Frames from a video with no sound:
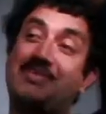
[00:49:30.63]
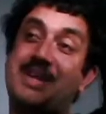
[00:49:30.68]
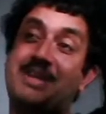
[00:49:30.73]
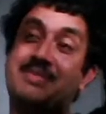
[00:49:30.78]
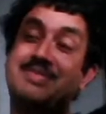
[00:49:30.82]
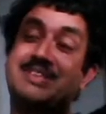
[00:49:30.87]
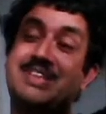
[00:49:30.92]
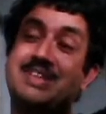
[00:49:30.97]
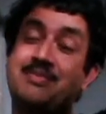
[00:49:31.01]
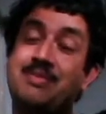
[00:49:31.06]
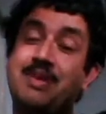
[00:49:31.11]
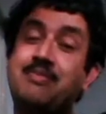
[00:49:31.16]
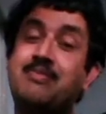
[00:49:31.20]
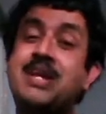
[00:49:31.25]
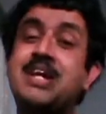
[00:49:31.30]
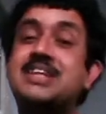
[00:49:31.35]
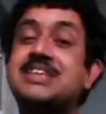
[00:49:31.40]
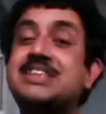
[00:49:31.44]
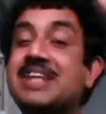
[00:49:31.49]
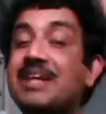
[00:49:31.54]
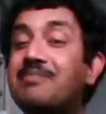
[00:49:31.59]
primes come up.
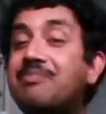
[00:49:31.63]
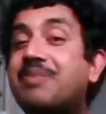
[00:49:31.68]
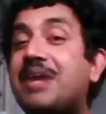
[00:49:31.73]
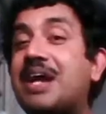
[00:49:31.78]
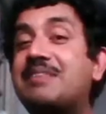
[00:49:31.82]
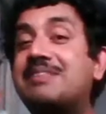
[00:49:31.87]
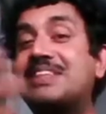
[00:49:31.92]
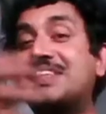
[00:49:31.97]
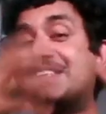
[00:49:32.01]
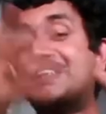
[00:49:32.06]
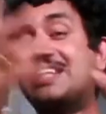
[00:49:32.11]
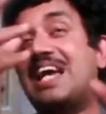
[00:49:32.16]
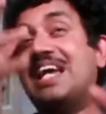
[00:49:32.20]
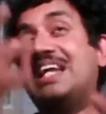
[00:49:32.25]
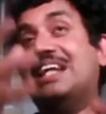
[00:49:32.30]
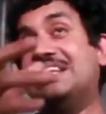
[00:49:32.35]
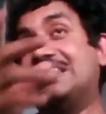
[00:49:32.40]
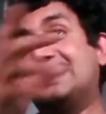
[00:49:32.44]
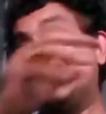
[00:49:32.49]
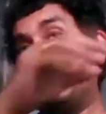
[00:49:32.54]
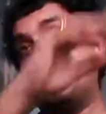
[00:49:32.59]
Some primes are
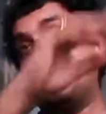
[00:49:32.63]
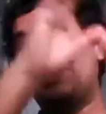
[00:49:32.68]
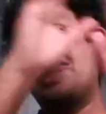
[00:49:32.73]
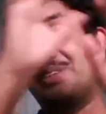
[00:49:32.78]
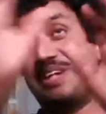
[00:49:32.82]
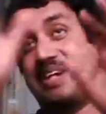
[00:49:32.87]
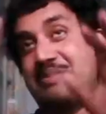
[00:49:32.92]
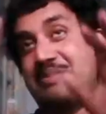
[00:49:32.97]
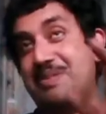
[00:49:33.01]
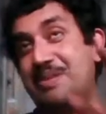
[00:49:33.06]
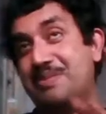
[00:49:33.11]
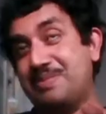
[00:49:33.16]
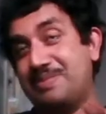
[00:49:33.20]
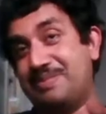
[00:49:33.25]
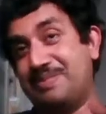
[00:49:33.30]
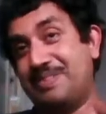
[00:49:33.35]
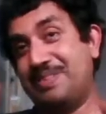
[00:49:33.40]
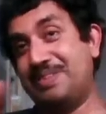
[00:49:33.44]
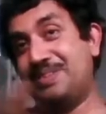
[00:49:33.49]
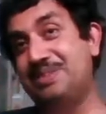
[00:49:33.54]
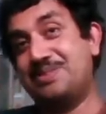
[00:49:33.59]
silent, they don't come up.
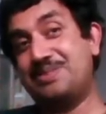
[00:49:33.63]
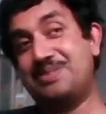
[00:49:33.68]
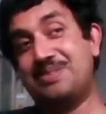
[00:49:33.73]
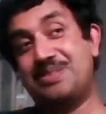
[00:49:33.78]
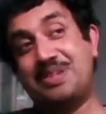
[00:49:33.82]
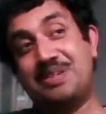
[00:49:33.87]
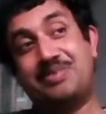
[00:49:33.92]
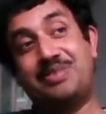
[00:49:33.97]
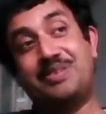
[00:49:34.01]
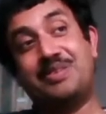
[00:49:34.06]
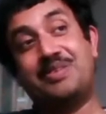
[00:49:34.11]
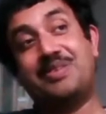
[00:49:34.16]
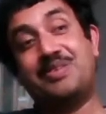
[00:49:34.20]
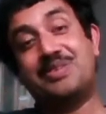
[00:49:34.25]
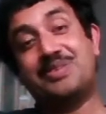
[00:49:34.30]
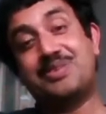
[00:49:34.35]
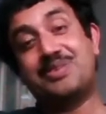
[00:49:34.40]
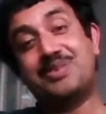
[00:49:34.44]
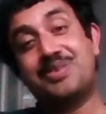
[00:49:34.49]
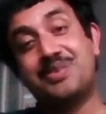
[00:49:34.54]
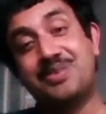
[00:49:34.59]
So if you go
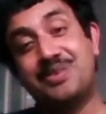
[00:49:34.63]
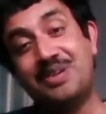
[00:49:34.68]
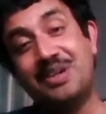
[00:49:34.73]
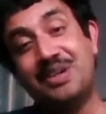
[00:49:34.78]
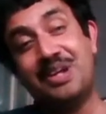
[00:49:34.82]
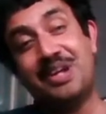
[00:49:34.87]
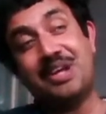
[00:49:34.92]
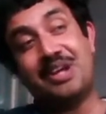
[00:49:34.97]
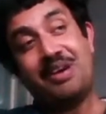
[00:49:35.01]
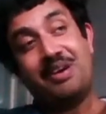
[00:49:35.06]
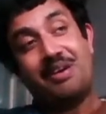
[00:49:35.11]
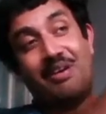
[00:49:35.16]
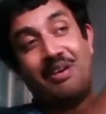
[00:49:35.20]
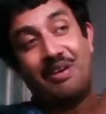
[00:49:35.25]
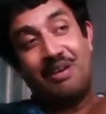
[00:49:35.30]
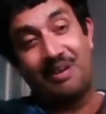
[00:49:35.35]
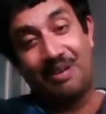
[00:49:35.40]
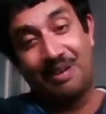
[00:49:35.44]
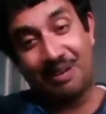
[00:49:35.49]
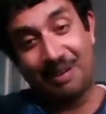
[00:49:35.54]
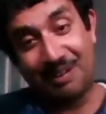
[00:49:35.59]
through
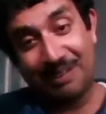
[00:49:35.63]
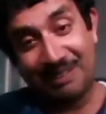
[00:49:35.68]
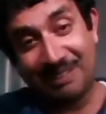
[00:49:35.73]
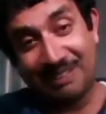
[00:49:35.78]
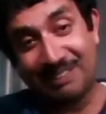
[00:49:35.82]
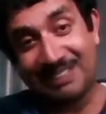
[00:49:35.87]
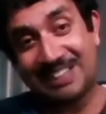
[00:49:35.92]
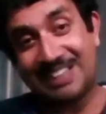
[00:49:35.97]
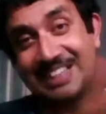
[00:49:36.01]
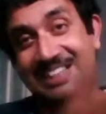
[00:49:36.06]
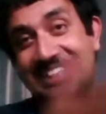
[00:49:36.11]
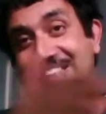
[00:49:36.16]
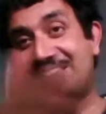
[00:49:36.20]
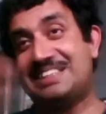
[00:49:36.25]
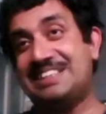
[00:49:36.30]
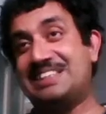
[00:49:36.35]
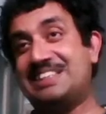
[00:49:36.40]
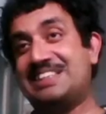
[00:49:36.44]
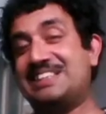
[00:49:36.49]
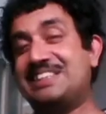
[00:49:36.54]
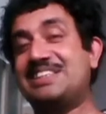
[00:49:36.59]
all the
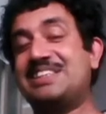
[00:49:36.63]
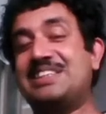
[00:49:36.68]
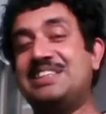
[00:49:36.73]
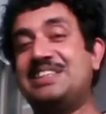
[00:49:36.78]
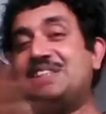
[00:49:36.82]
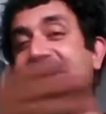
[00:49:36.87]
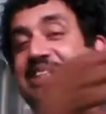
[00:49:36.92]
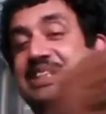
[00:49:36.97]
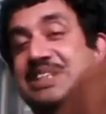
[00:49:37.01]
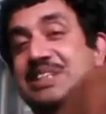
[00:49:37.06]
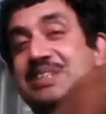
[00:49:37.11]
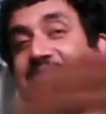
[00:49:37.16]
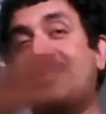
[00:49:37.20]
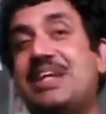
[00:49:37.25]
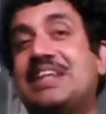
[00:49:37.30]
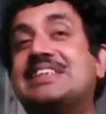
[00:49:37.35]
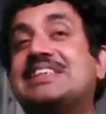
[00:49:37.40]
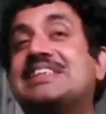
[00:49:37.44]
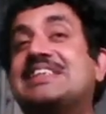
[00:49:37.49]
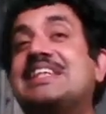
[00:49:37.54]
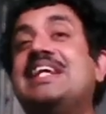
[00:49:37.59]
integers
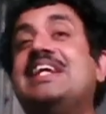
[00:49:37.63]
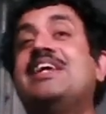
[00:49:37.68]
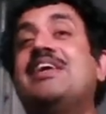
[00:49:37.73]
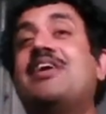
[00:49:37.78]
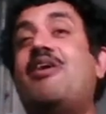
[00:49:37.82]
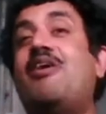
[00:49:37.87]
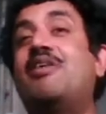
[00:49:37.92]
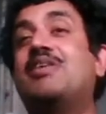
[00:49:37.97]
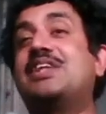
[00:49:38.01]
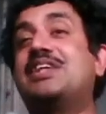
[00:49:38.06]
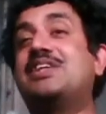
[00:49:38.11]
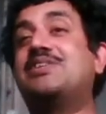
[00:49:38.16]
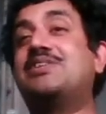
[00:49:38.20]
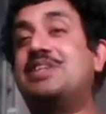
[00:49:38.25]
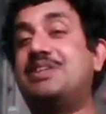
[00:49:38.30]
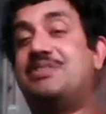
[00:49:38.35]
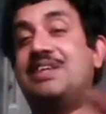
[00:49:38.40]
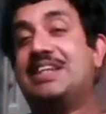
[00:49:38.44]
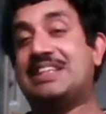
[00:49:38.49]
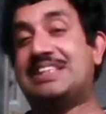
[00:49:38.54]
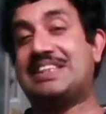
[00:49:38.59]
means all the
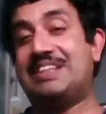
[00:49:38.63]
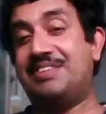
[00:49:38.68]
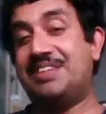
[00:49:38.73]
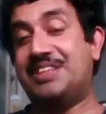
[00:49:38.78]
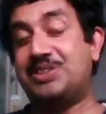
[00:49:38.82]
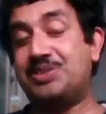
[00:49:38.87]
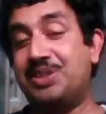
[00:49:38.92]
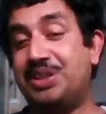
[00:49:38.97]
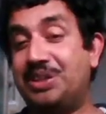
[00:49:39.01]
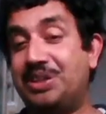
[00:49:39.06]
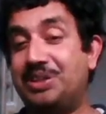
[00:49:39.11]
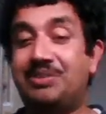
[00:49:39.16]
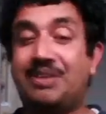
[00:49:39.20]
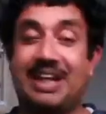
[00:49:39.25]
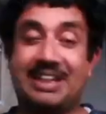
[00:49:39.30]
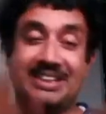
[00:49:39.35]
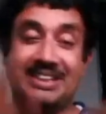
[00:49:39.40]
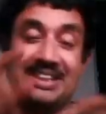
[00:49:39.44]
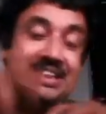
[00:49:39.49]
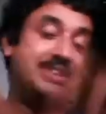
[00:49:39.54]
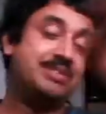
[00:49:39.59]
events given to you,
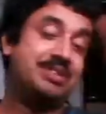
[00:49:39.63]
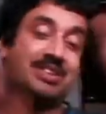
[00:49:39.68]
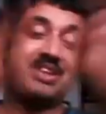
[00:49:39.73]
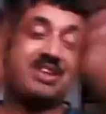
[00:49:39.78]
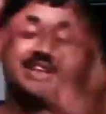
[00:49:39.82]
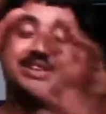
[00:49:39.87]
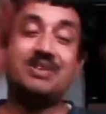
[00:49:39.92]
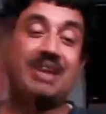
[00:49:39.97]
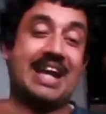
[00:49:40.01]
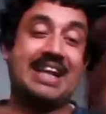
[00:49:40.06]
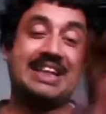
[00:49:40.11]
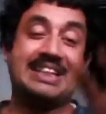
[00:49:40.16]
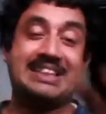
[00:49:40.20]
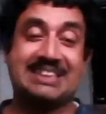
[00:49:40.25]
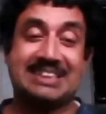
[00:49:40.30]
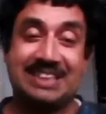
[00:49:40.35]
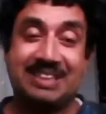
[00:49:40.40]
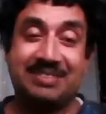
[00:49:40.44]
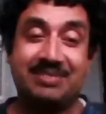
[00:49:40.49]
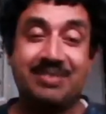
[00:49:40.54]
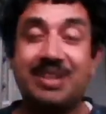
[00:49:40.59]
and then you try to
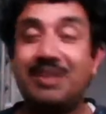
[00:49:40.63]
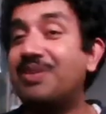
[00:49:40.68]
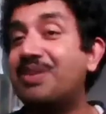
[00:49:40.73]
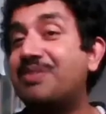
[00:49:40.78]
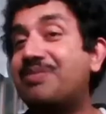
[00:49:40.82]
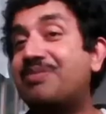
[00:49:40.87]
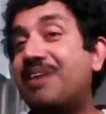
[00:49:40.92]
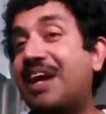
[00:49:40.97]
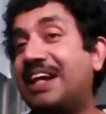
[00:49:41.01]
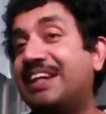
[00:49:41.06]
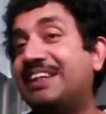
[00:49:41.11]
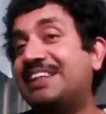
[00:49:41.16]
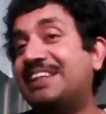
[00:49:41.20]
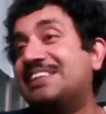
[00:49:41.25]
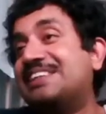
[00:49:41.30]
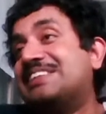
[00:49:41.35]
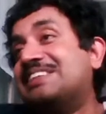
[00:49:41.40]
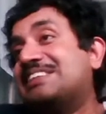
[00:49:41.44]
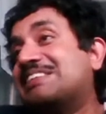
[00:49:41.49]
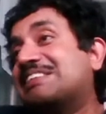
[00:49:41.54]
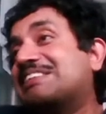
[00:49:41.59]
arrange them, you will find that